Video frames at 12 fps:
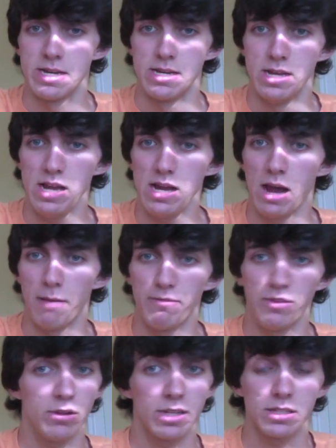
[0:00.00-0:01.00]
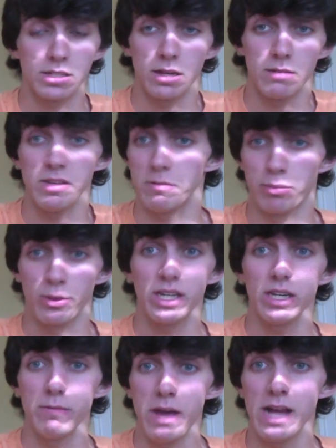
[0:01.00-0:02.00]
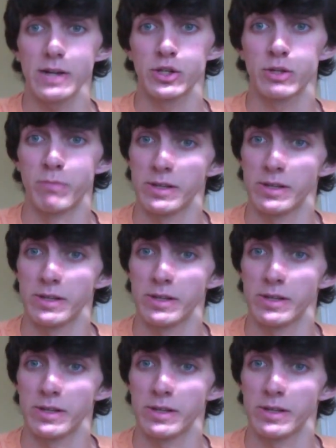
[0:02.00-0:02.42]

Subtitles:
yeah, I'm feeling it's going to be a pretty good match.